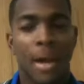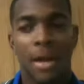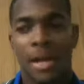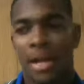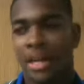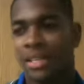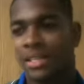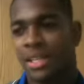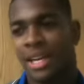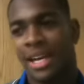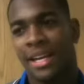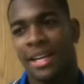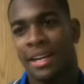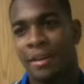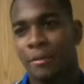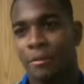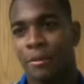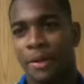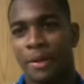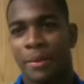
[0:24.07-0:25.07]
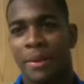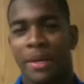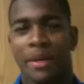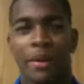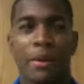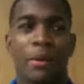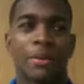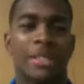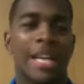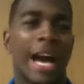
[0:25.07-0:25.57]
Oh, yeah, it's a lot different. I mean,
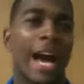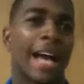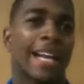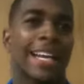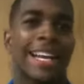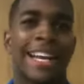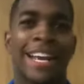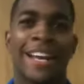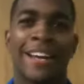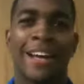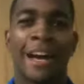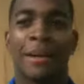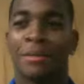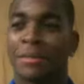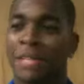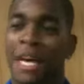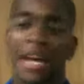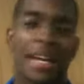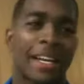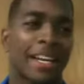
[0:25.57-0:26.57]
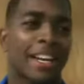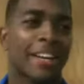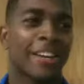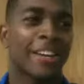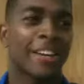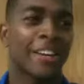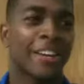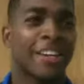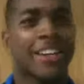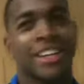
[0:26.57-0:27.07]
it was hot down. It was hot
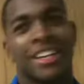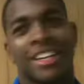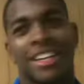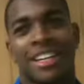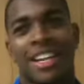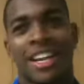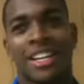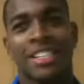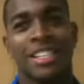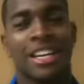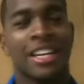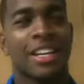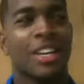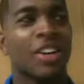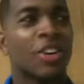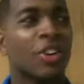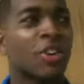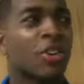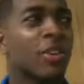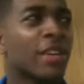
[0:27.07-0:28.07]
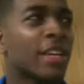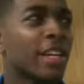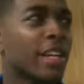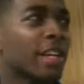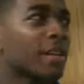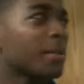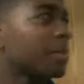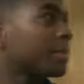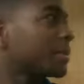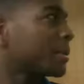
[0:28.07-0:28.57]
down there. That's kind of cool right
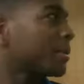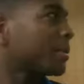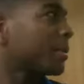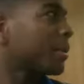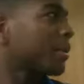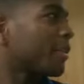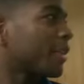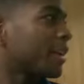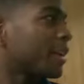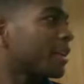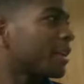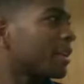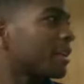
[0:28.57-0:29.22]
now. You all right?